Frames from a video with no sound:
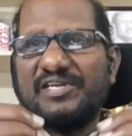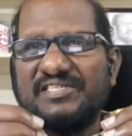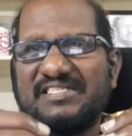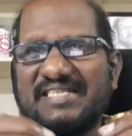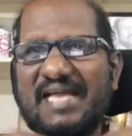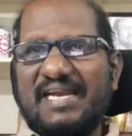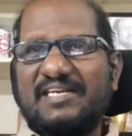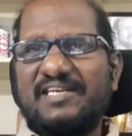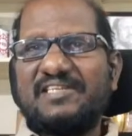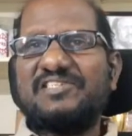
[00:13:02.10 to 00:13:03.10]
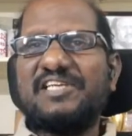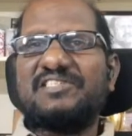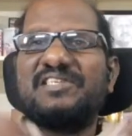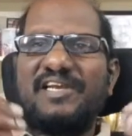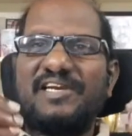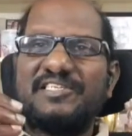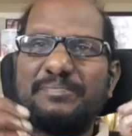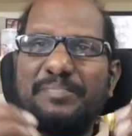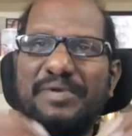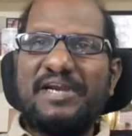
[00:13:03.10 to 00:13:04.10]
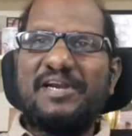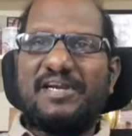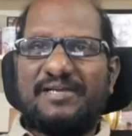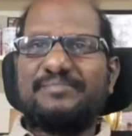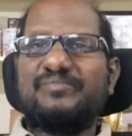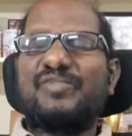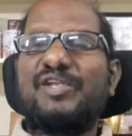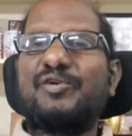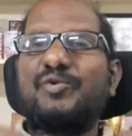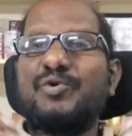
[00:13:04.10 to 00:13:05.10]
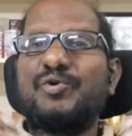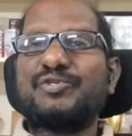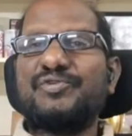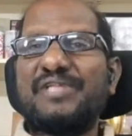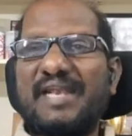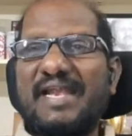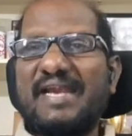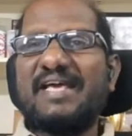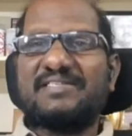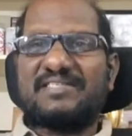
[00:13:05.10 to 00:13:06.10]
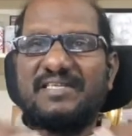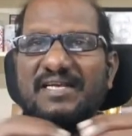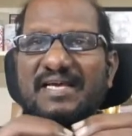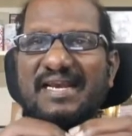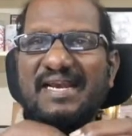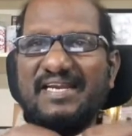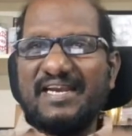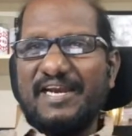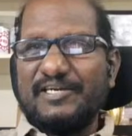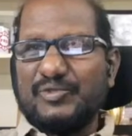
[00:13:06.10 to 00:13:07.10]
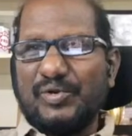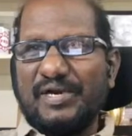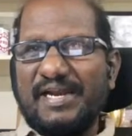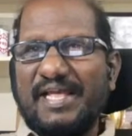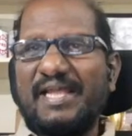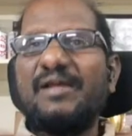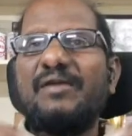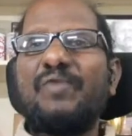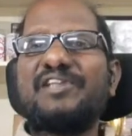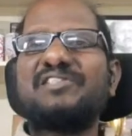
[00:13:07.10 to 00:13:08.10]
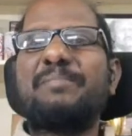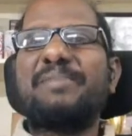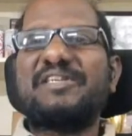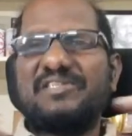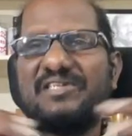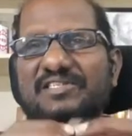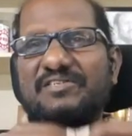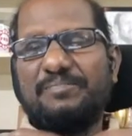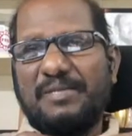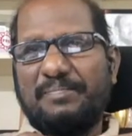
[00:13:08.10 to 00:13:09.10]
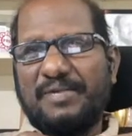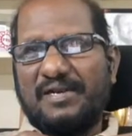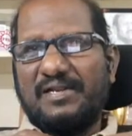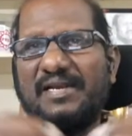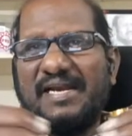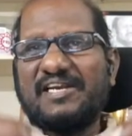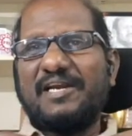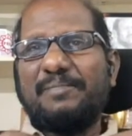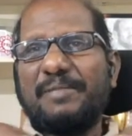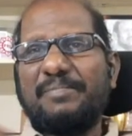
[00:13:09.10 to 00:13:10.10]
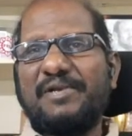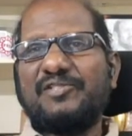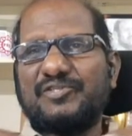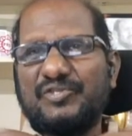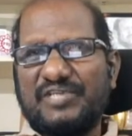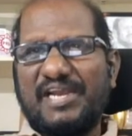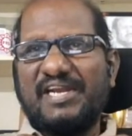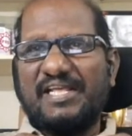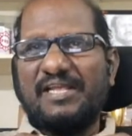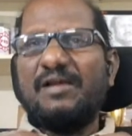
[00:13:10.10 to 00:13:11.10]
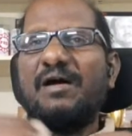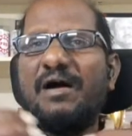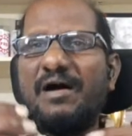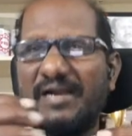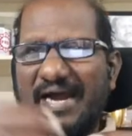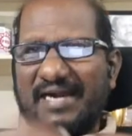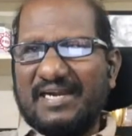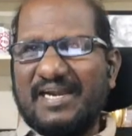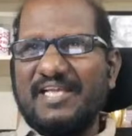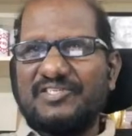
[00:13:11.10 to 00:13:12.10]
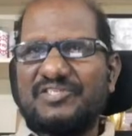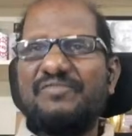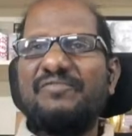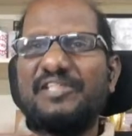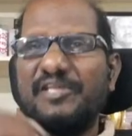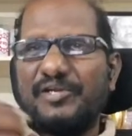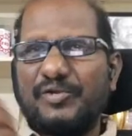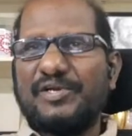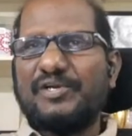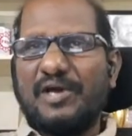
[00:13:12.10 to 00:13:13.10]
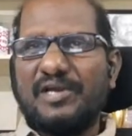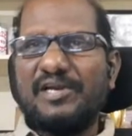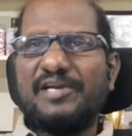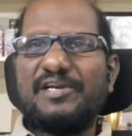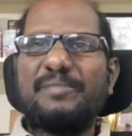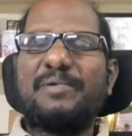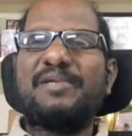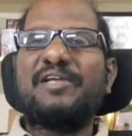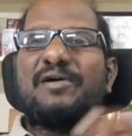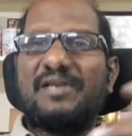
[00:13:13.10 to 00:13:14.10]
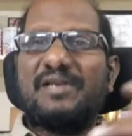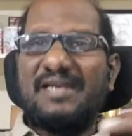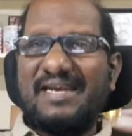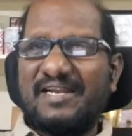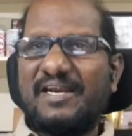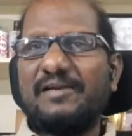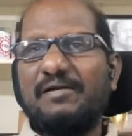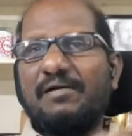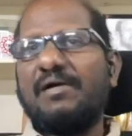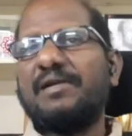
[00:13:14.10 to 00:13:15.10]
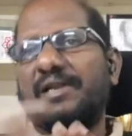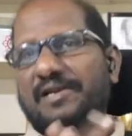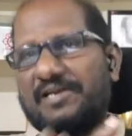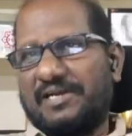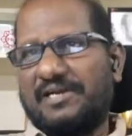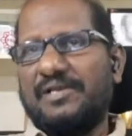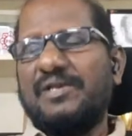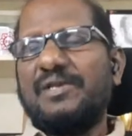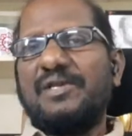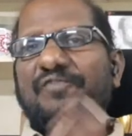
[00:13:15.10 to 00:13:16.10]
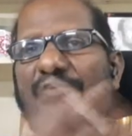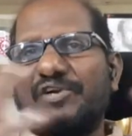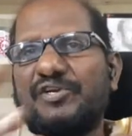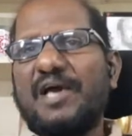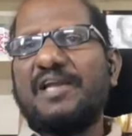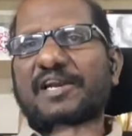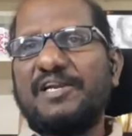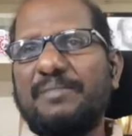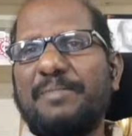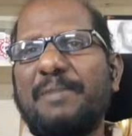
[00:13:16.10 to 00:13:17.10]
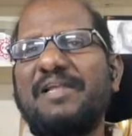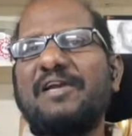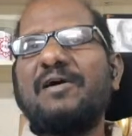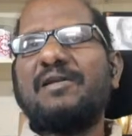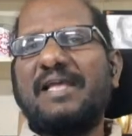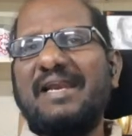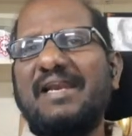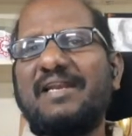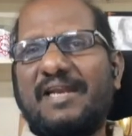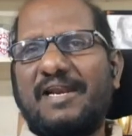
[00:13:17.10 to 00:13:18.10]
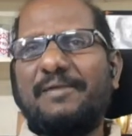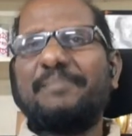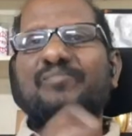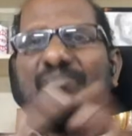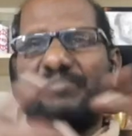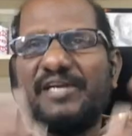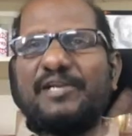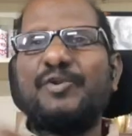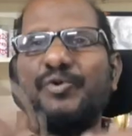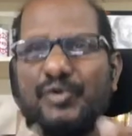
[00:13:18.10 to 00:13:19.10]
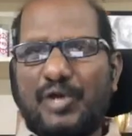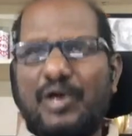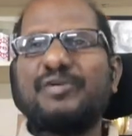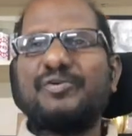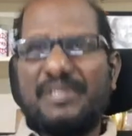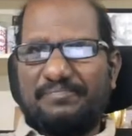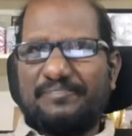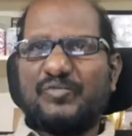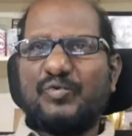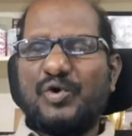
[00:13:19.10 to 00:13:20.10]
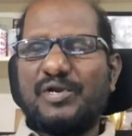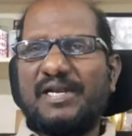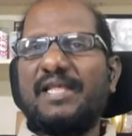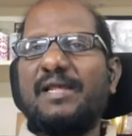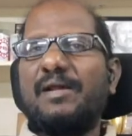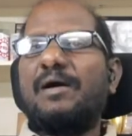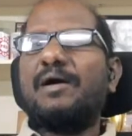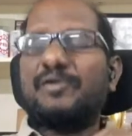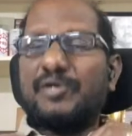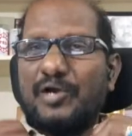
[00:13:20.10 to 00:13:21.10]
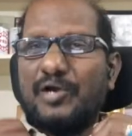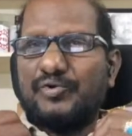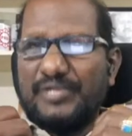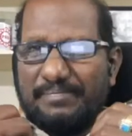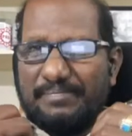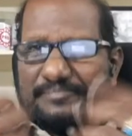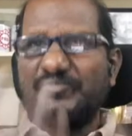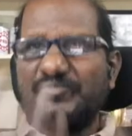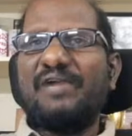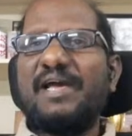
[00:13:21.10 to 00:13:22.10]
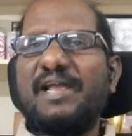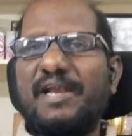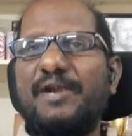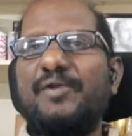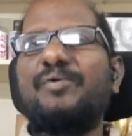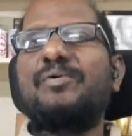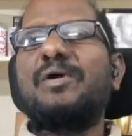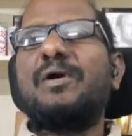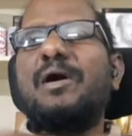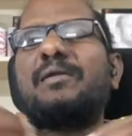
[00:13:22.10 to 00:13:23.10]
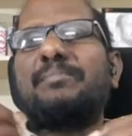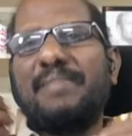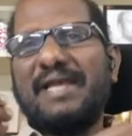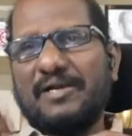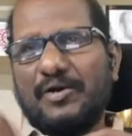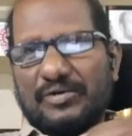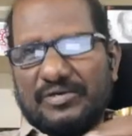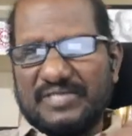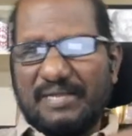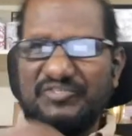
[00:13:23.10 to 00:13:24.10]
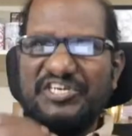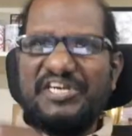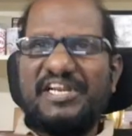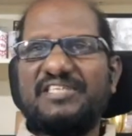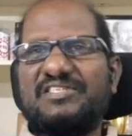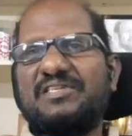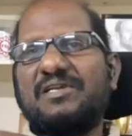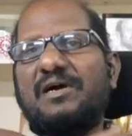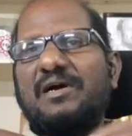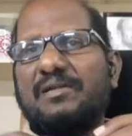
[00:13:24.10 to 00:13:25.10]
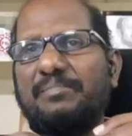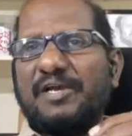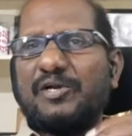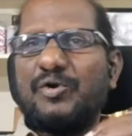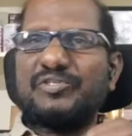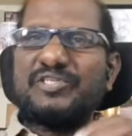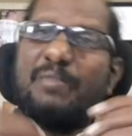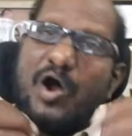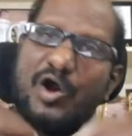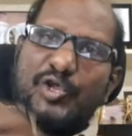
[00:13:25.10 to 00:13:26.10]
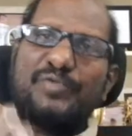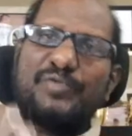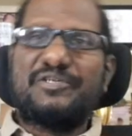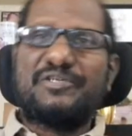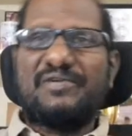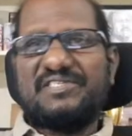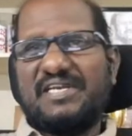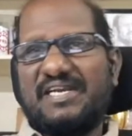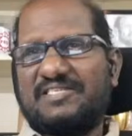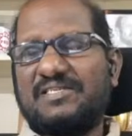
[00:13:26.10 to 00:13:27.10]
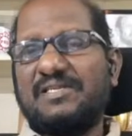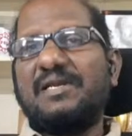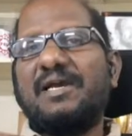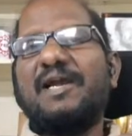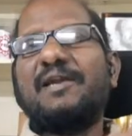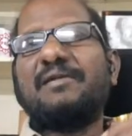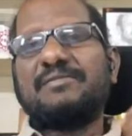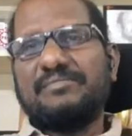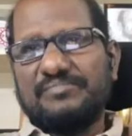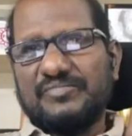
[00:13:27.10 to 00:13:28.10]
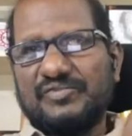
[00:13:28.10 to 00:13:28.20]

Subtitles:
is its characteristics? It is print. It goes to the readers, literates only. What is the percentage of people, literate people in the society? Or at least whether your targeted public are literate or illiterate. If your targeted public are illiterate, better you talk to them orally or talk to them via radio or make out some CDs or make out some audiovisual CDs and